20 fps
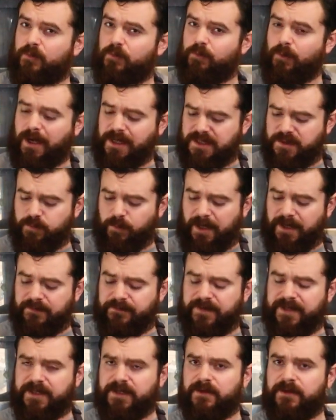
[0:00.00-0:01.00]
rice wine
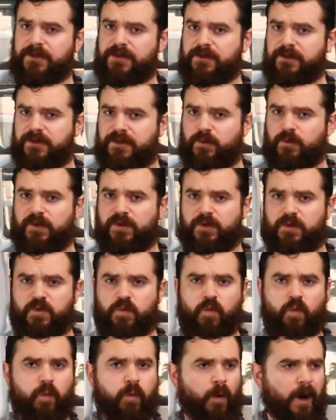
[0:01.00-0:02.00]
vinegar. You can use
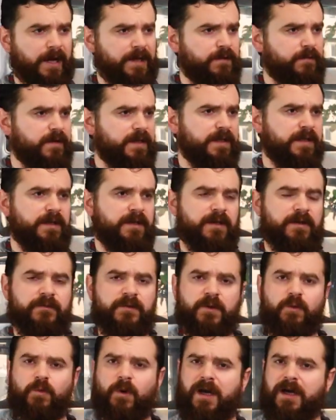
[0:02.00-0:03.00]
white vinegar
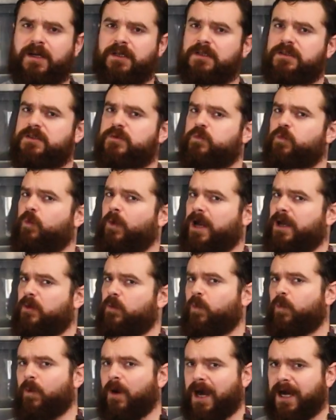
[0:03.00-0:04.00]
if you want, white
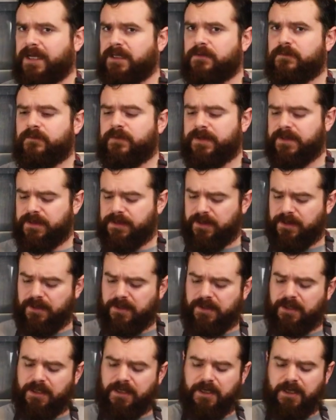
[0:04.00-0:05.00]
wine
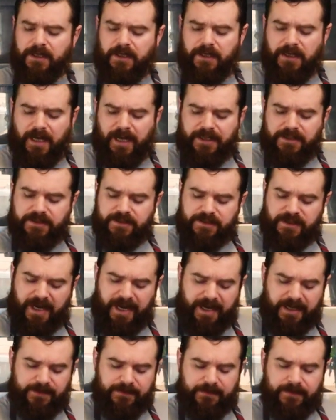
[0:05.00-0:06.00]
vinegar. I just
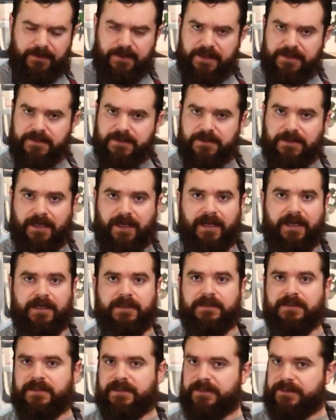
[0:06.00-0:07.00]
had this
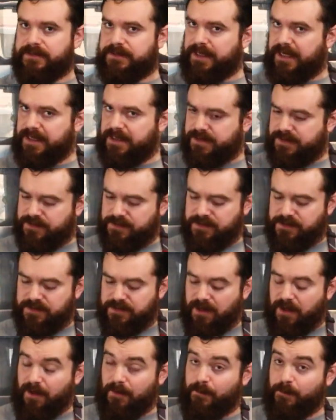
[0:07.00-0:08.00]
and it tastes
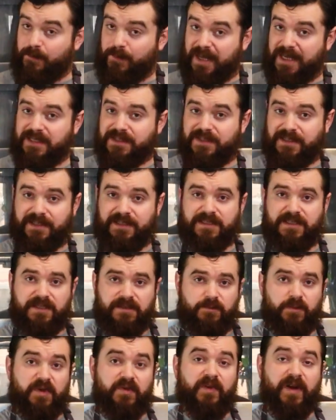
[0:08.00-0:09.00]
amazing. It's
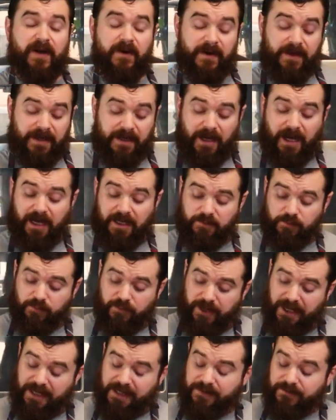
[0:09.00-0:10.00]
gonna be very on
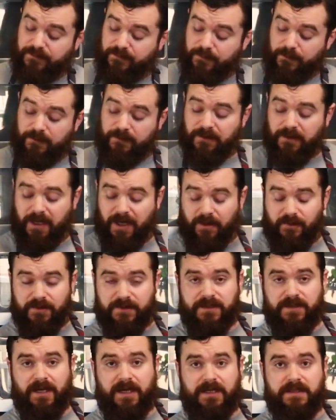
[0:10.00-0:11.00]
brand for our
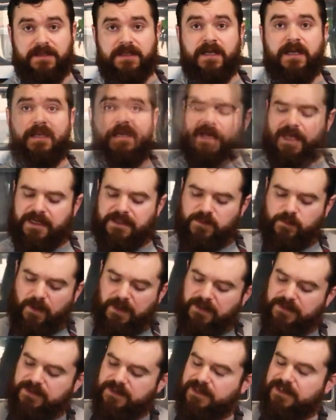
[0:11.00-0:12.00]
sauce, as
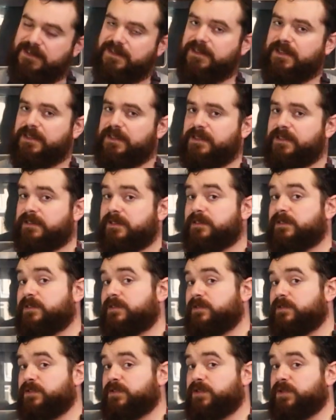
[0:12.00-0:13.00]
well as this
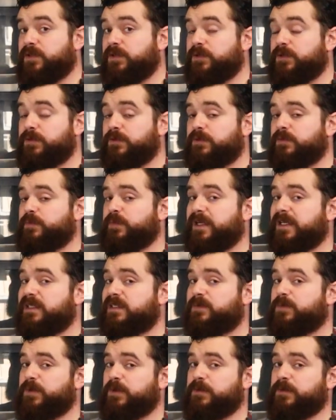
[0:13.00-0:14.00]
is two big
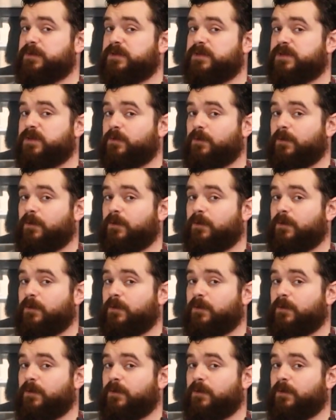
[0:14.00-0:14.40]
spoons